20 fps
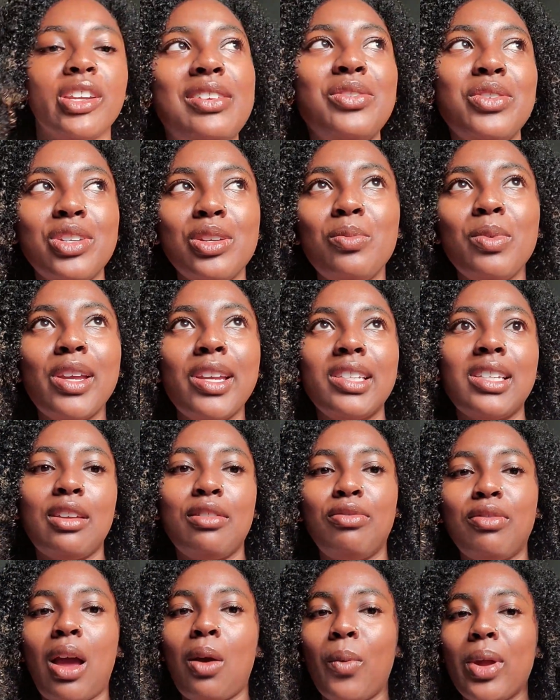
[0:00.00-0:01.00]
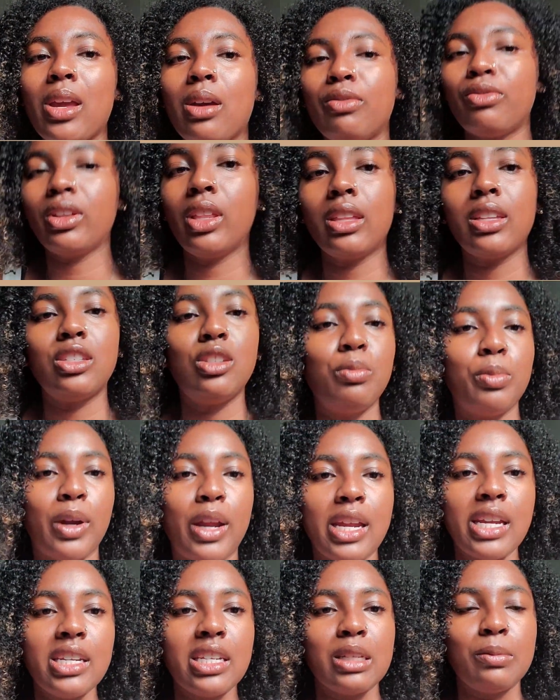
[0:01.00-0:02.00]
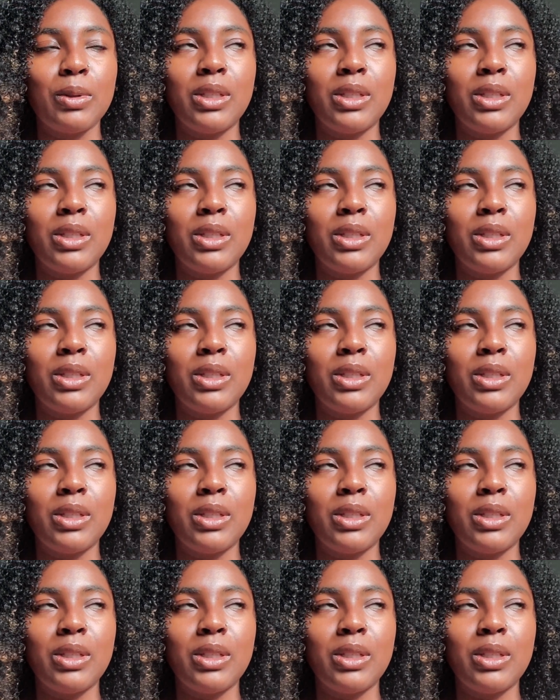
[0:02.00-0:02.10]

Usually weekends I wake up feeling super anxious,